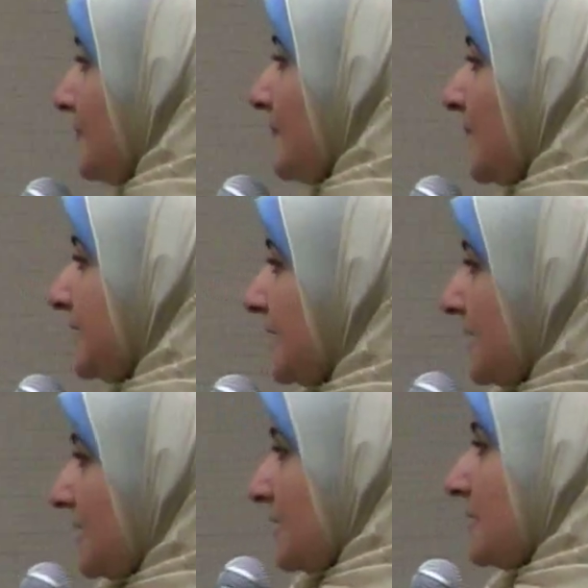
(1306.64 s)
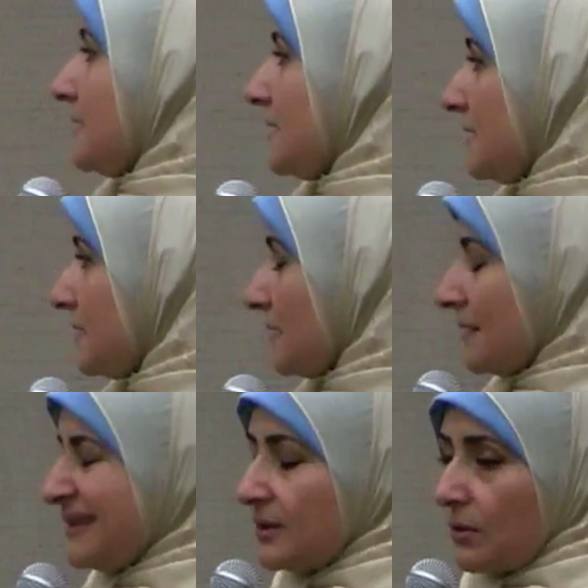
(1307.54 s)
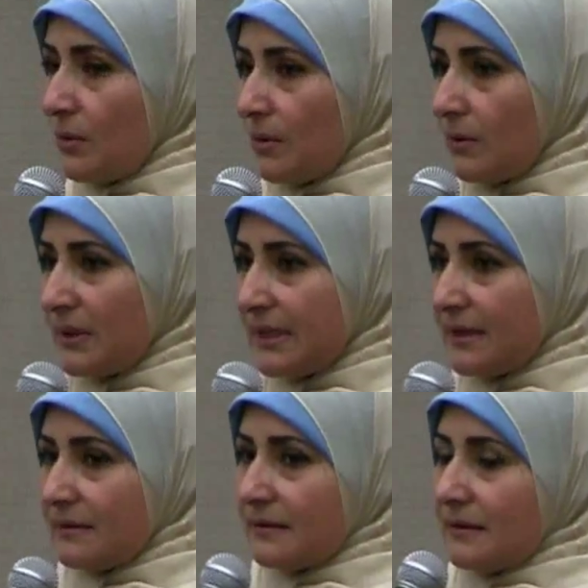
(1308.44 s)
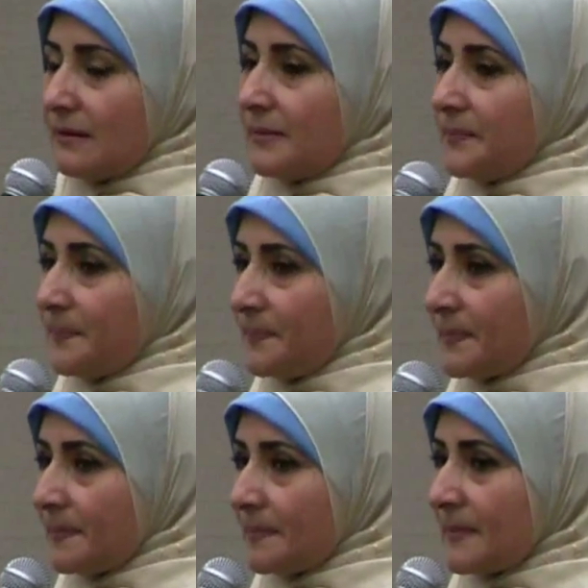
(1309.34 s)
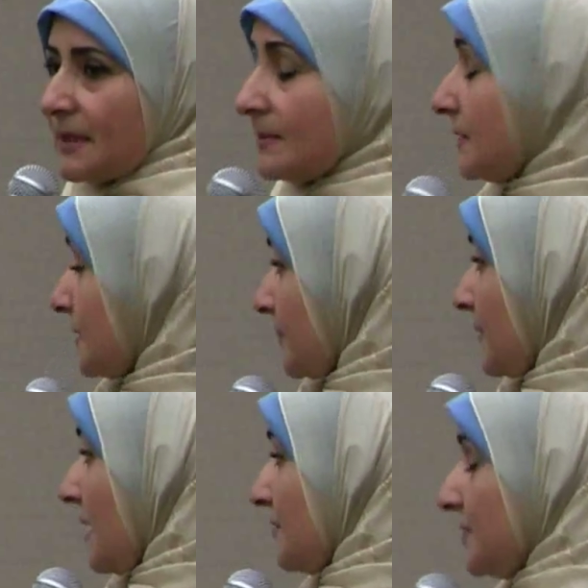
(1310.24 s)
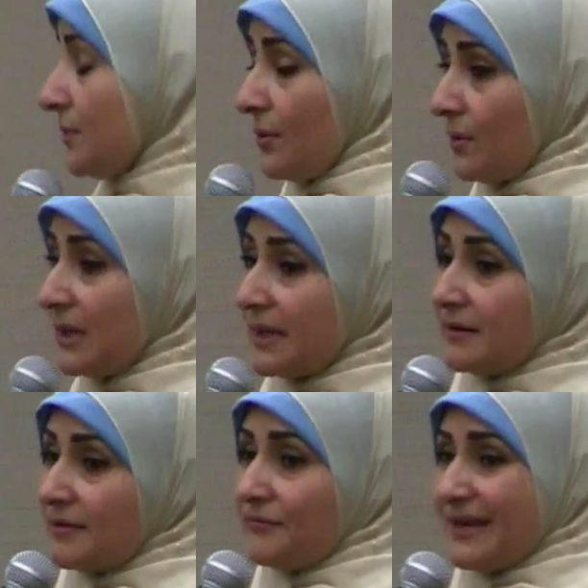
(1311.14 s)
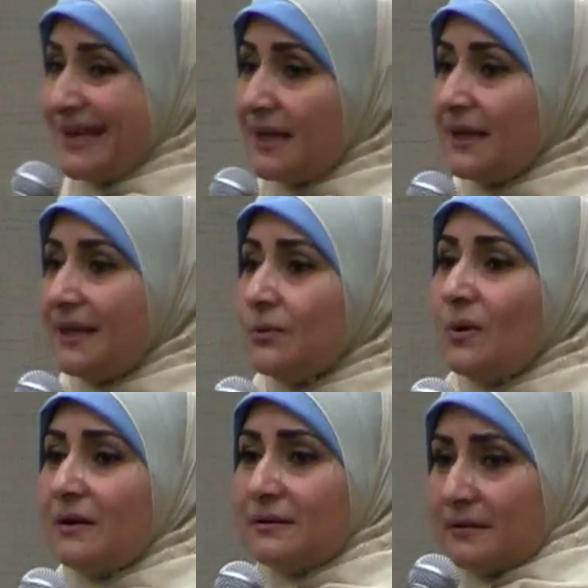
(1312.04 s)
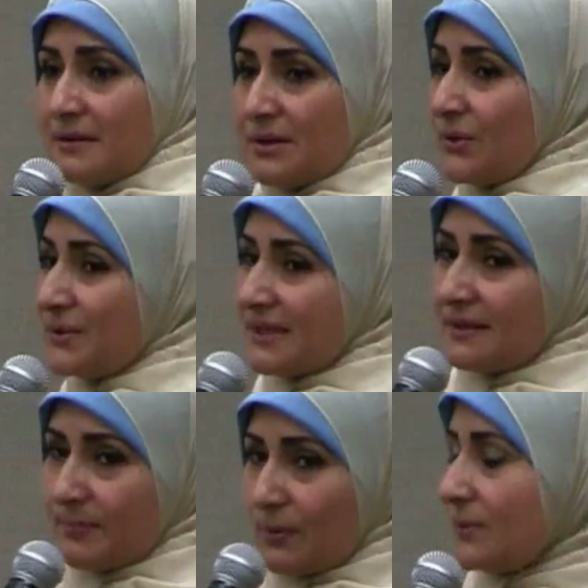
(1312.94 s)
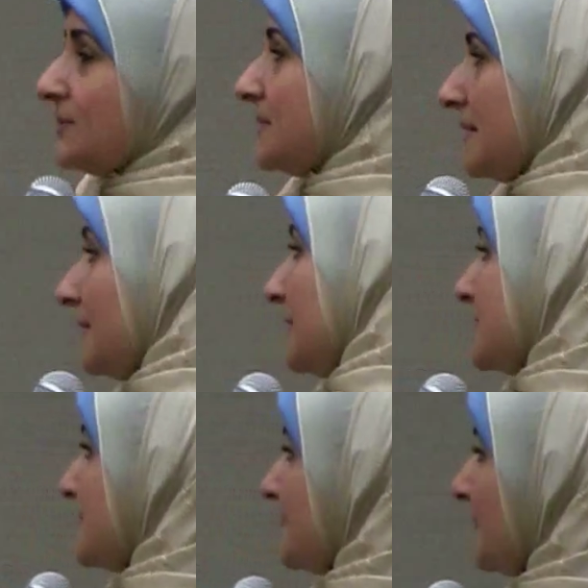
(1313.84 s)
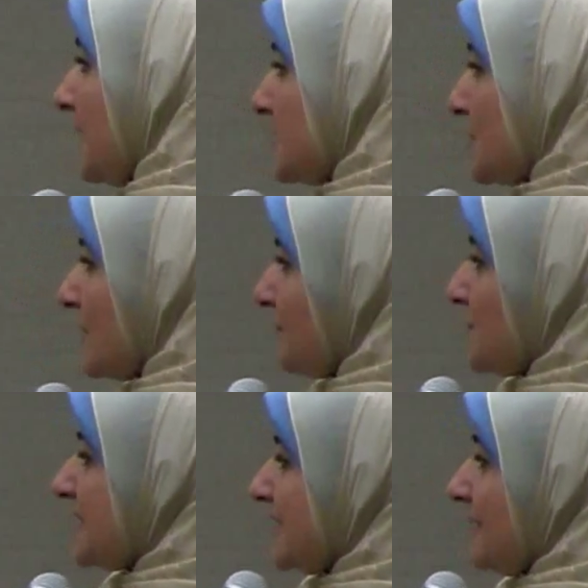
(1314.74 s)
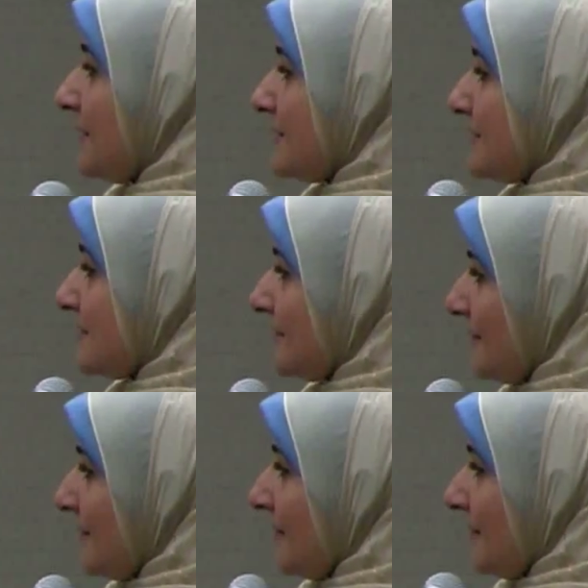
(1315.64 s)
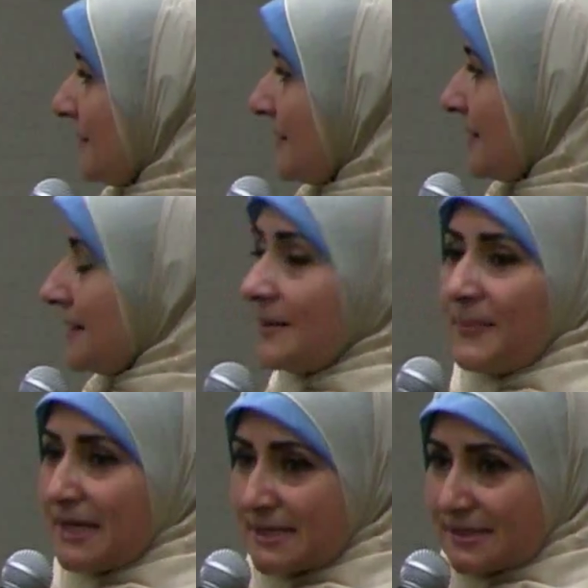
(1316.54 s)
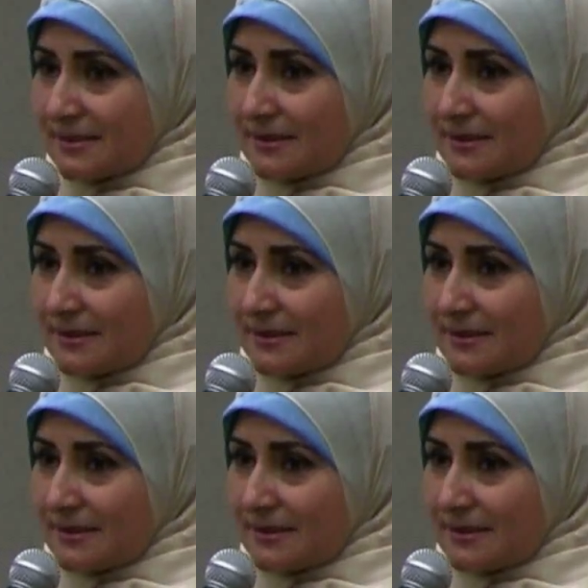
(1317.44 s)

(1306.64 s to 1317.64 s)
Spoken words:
but they grow only in, their larvae grow only in the very clean water, not in polluted areas. So if you see this in a place,